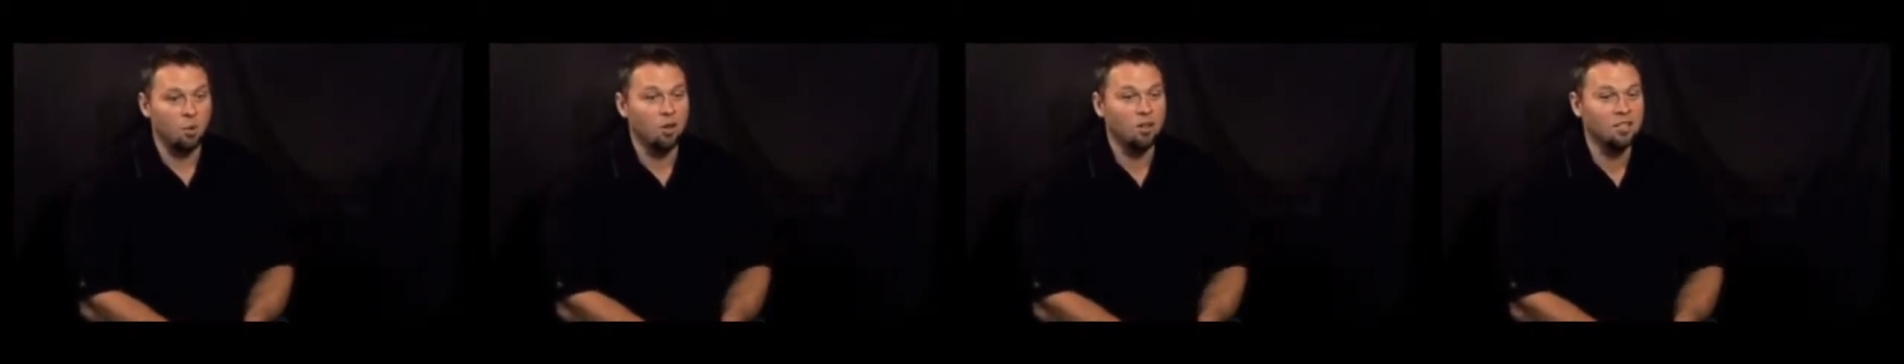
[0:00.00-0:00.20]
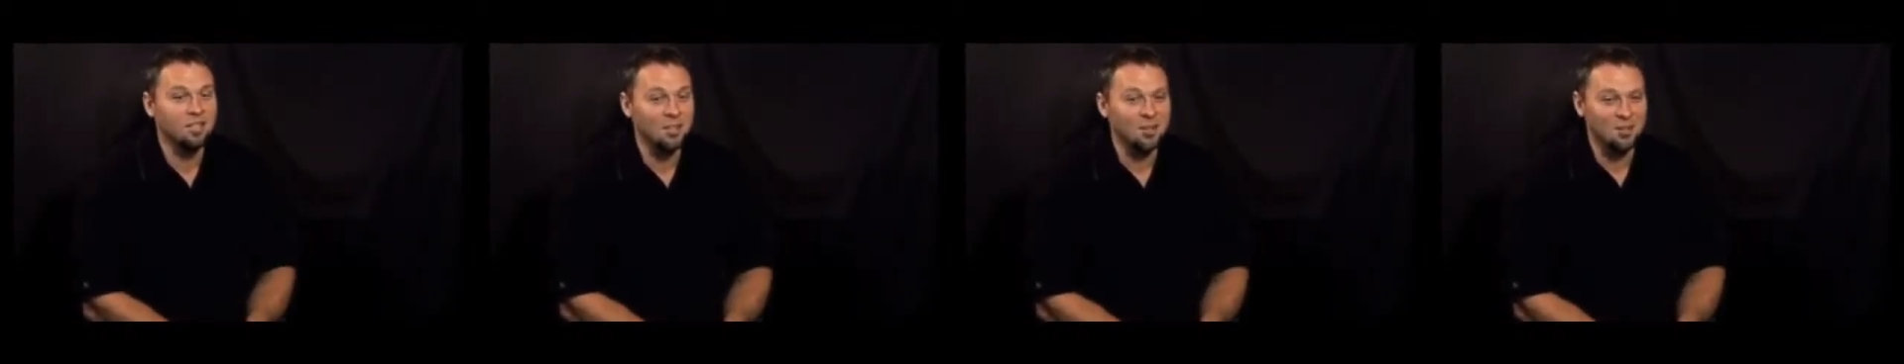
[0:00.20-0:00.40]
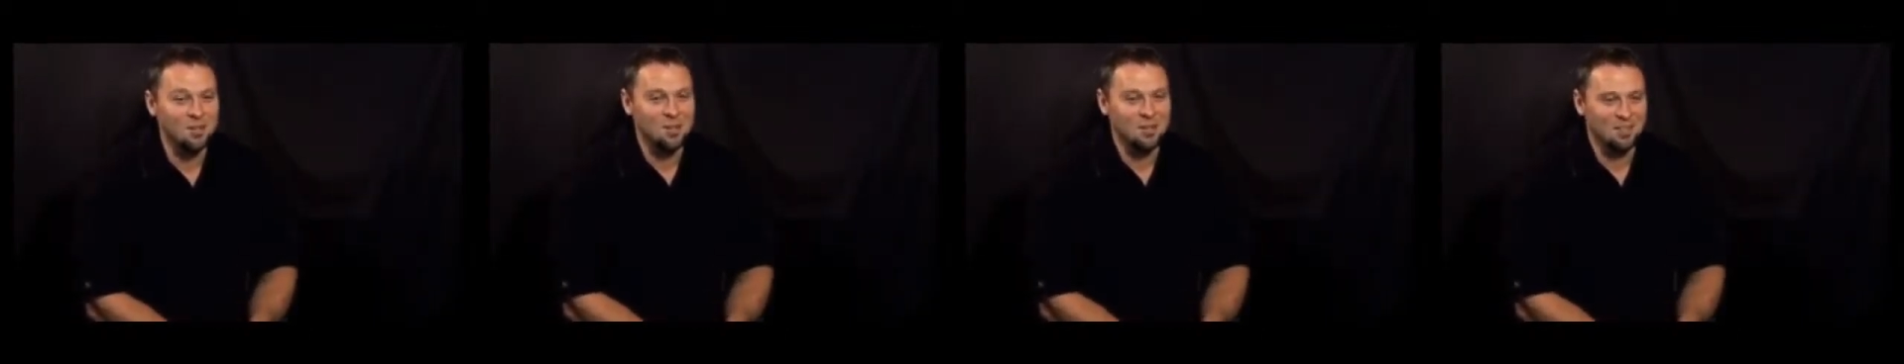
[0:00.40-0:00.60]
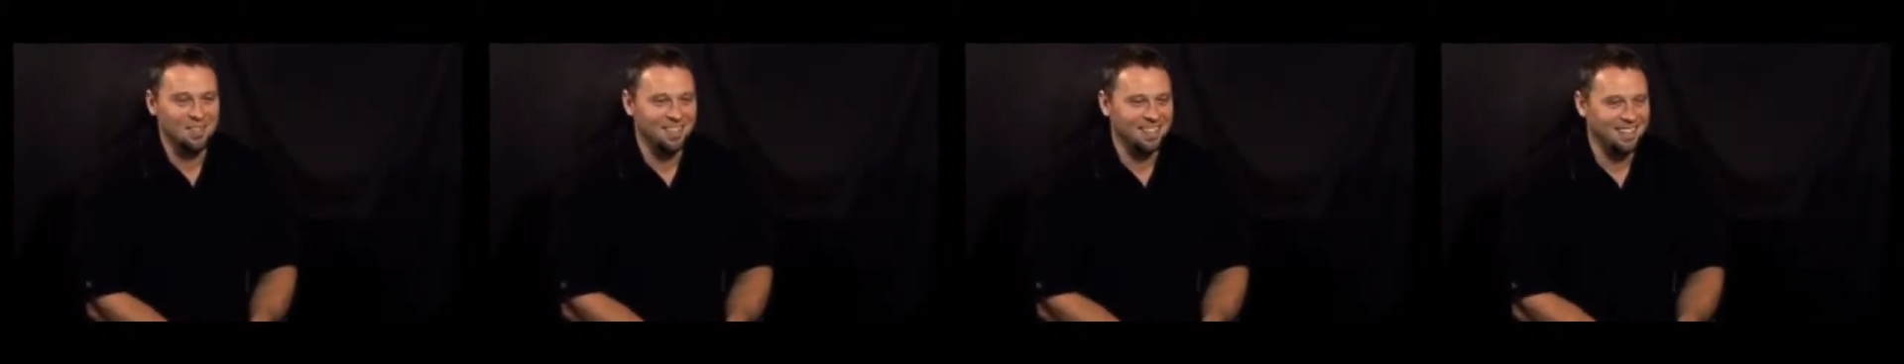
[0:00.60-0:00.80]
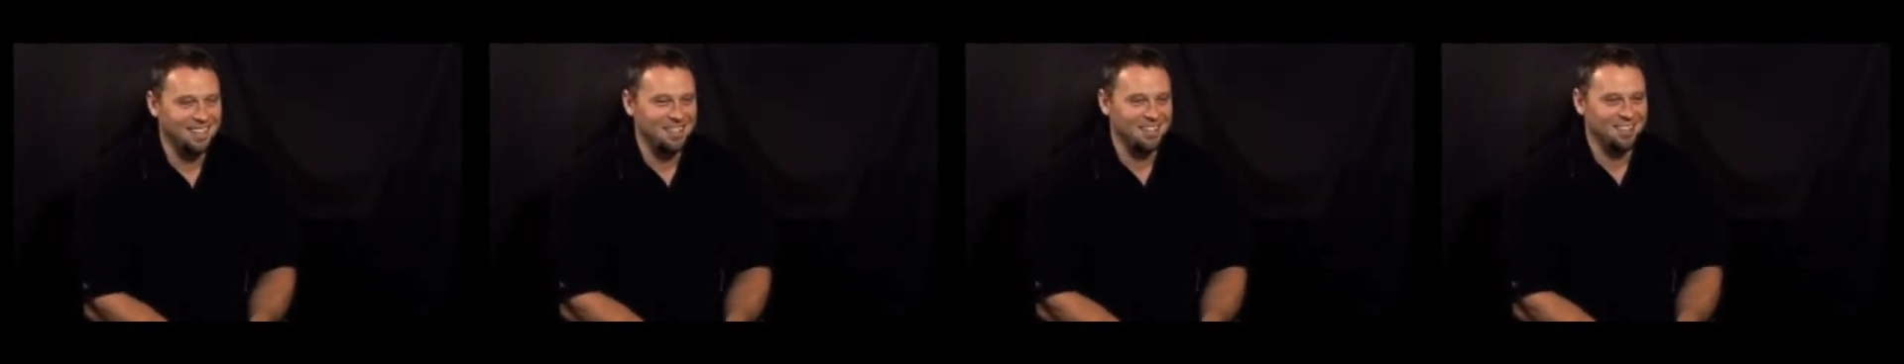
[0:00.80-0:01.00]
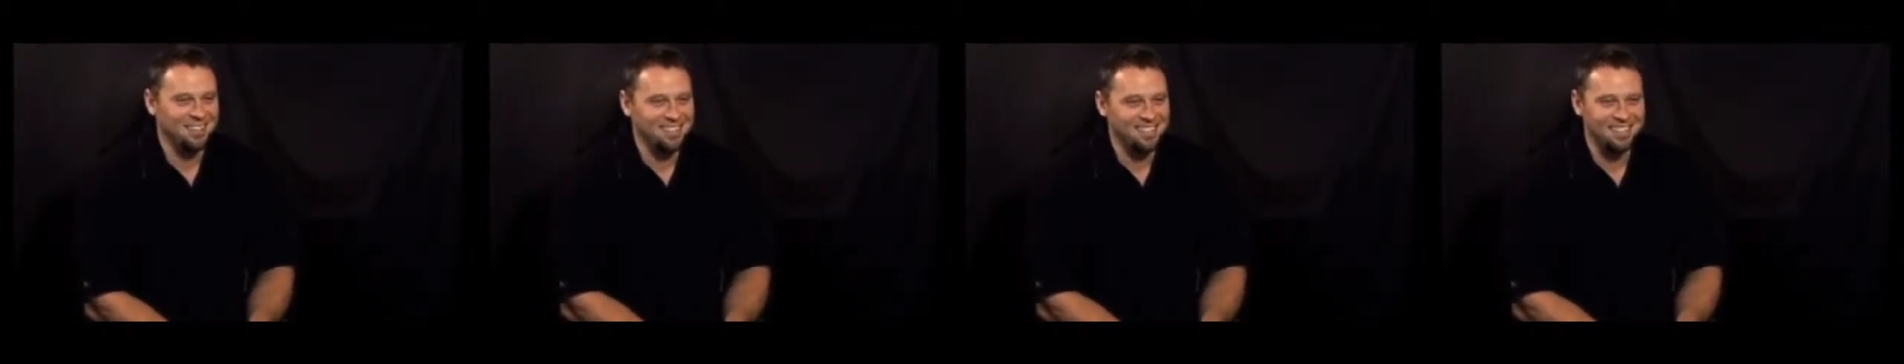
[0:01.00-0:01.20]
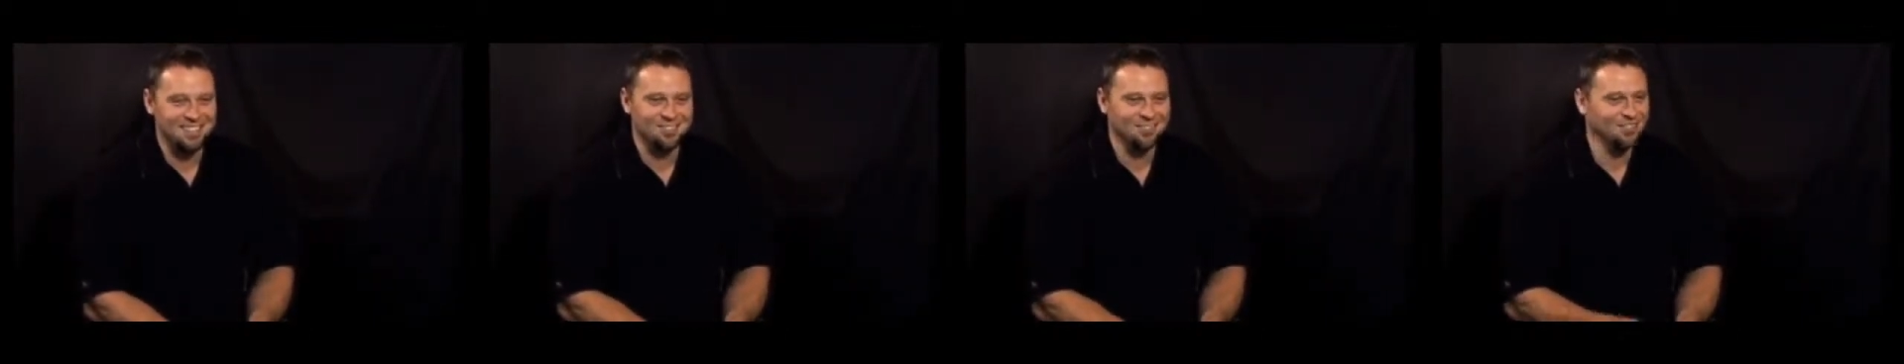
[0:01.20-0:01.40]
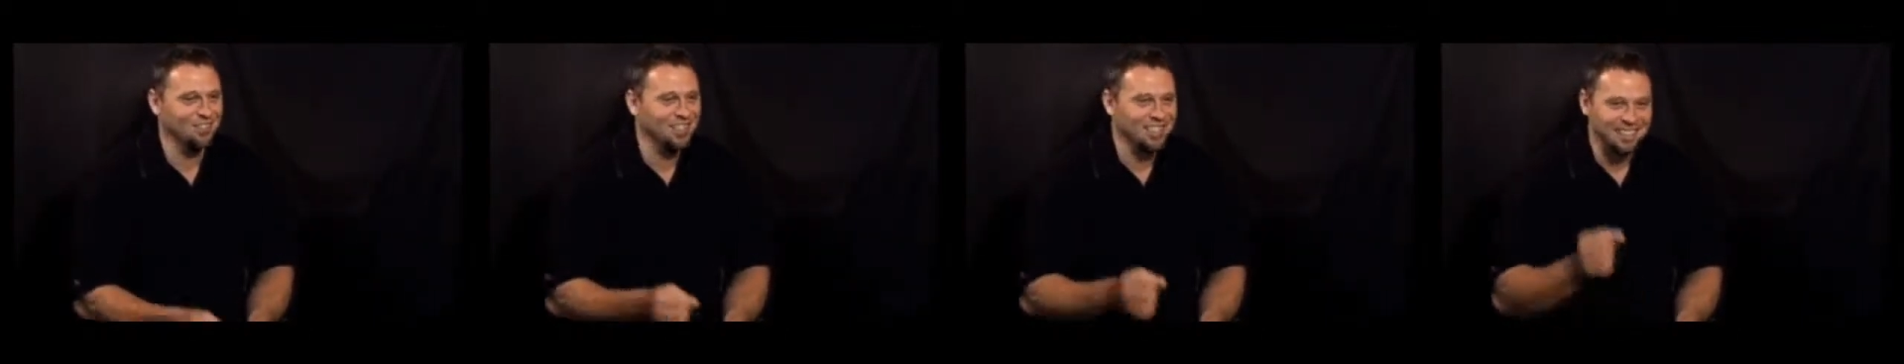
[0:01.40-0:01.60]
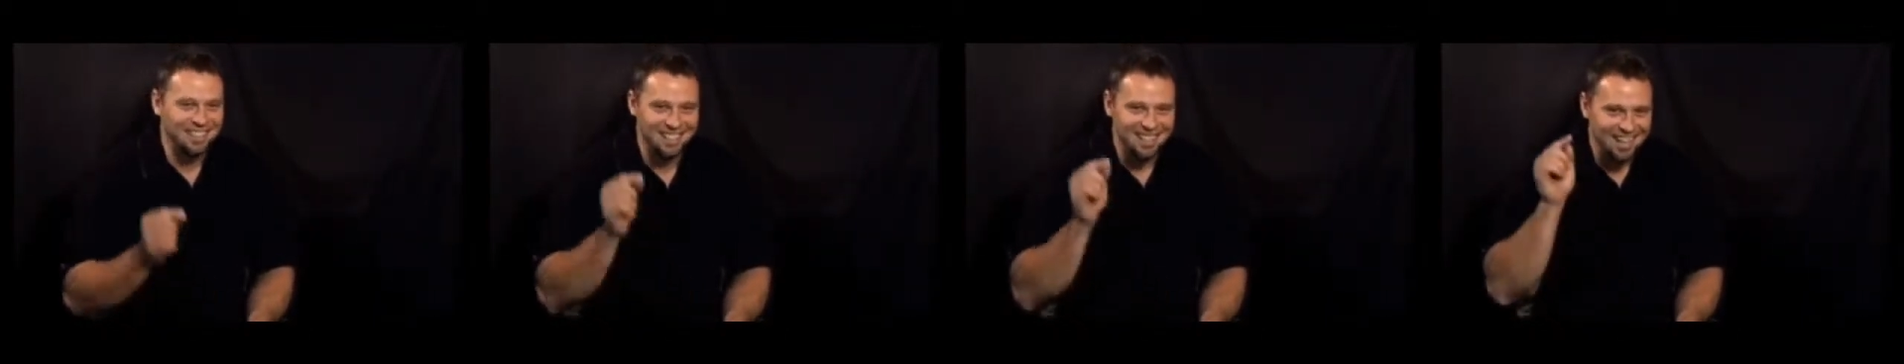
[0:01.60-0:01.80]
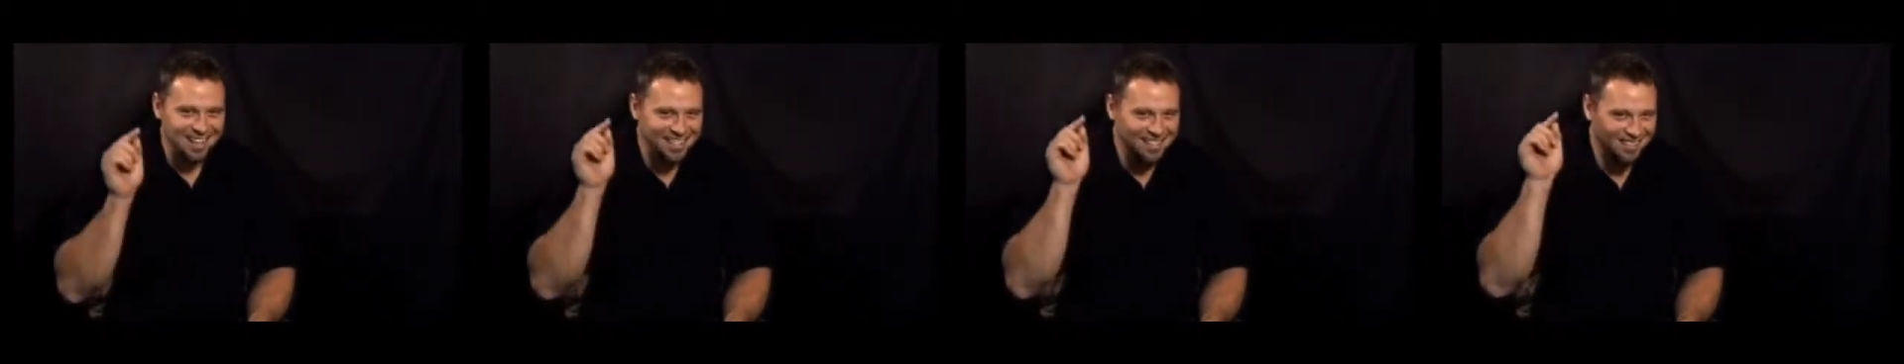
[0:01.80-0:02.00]
also know that you're just really
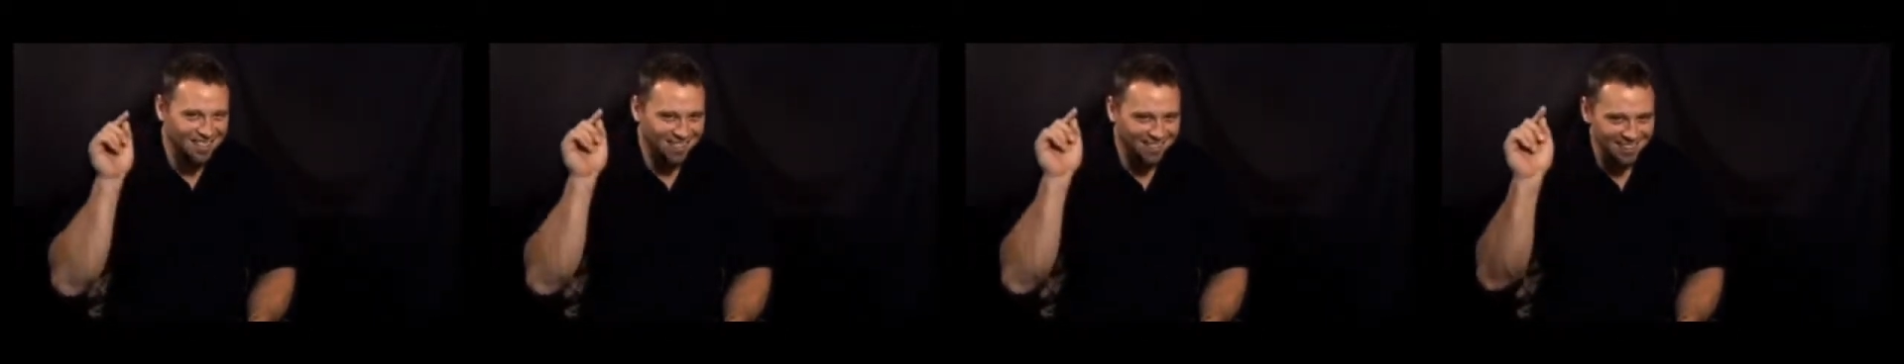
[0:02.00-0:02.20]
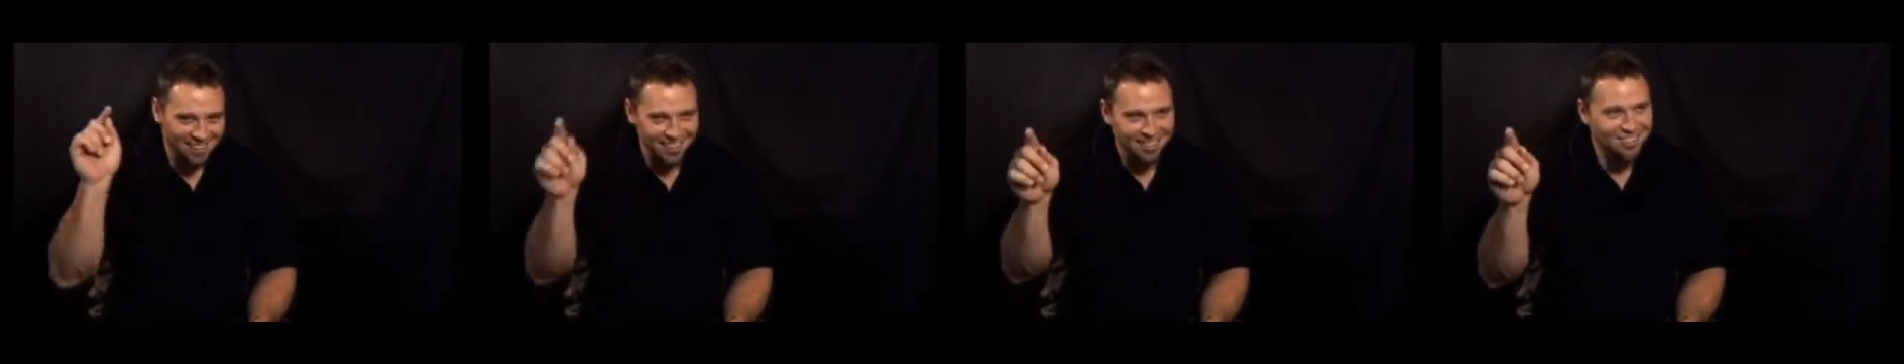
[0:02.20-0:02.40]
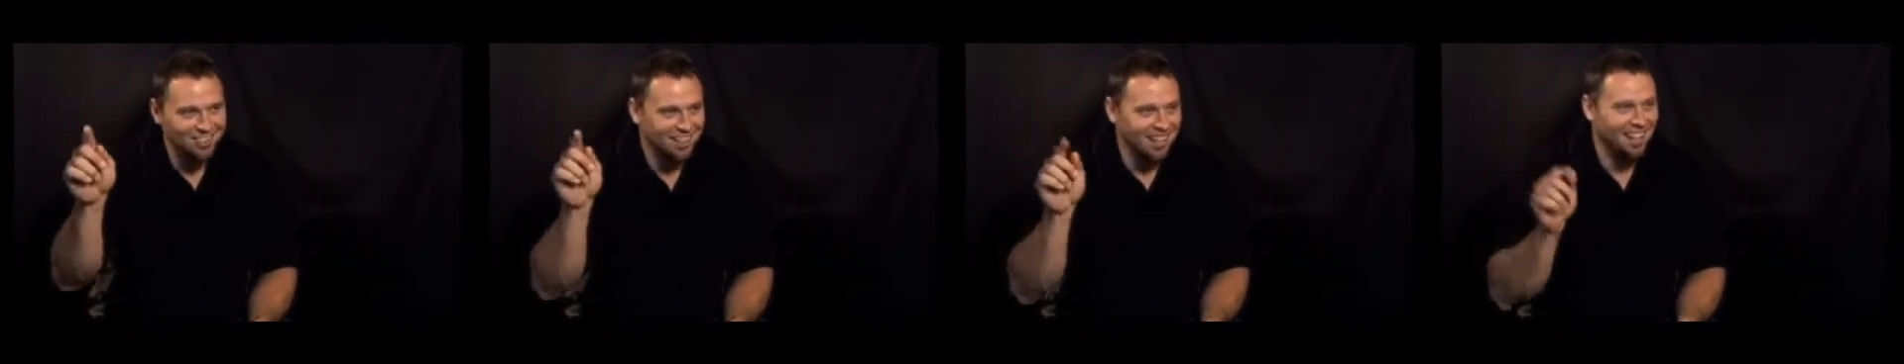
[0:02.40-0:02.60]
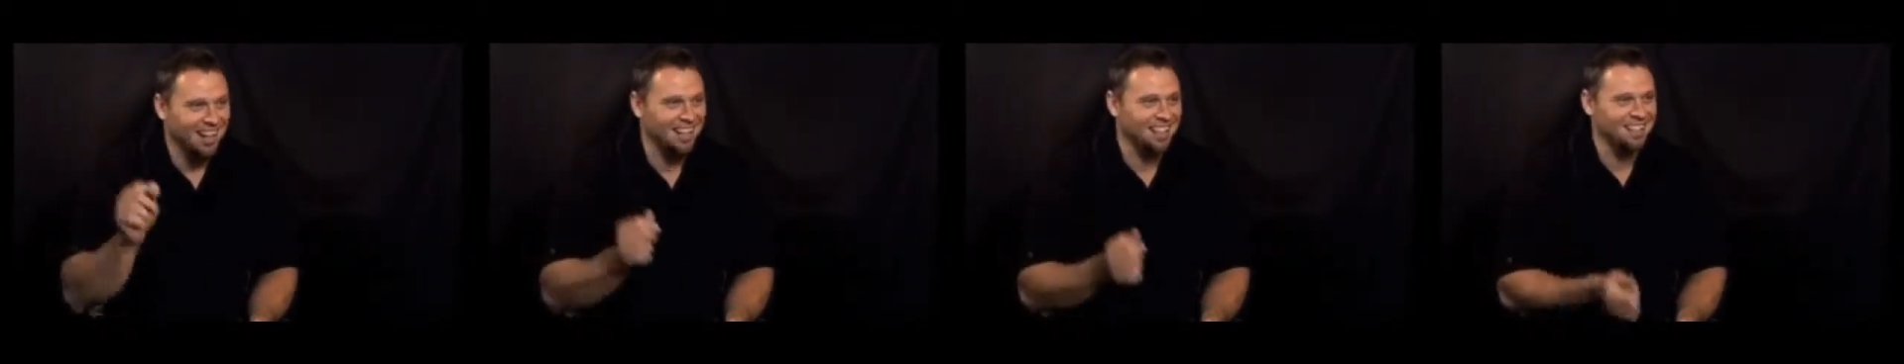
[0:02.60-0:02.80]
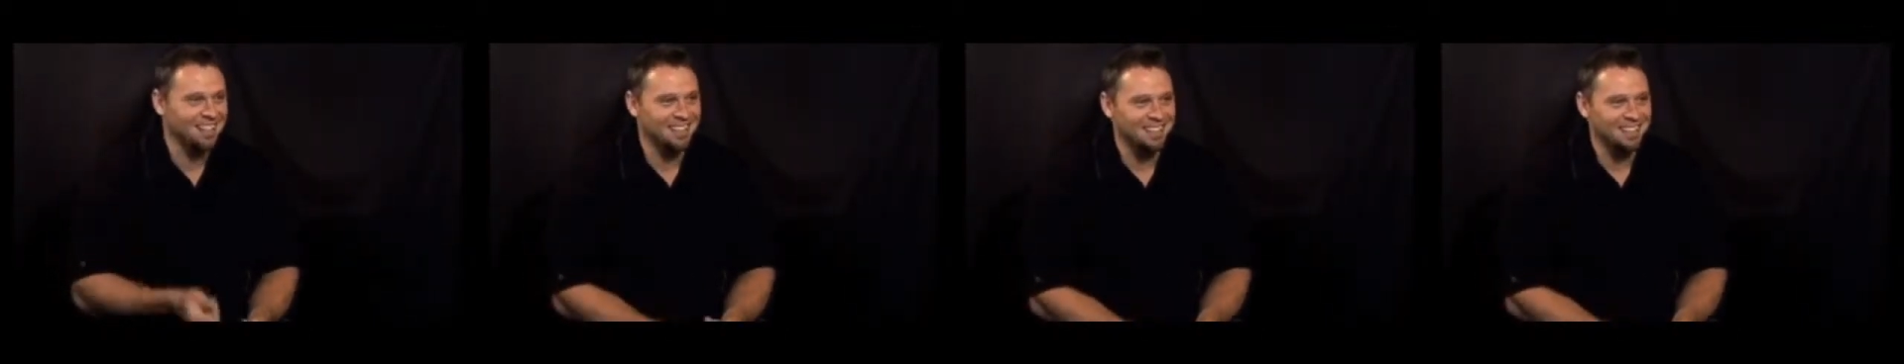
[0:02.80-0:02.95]
glad you're not the other guy